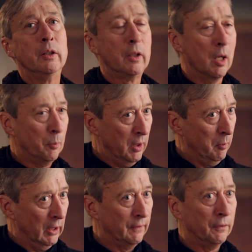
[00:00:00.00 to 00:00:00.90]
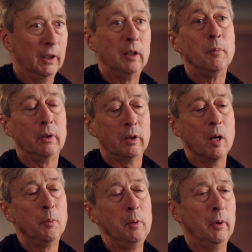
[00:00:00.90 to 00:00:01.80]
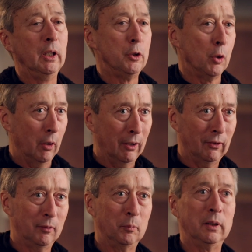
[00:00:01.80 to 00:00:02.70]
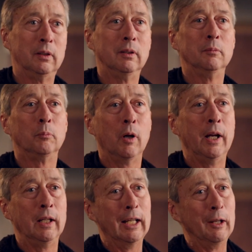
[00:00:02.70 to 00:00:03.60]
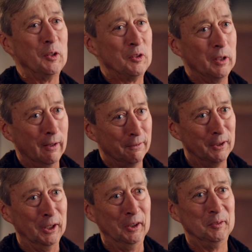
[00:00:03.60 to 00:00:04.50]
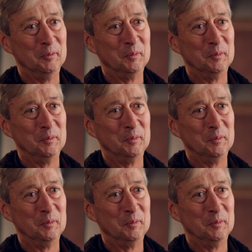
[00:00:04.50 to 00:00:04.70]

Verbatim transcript: The company made it fun. It, the company made it joyous, but Brian allowed us to have fun.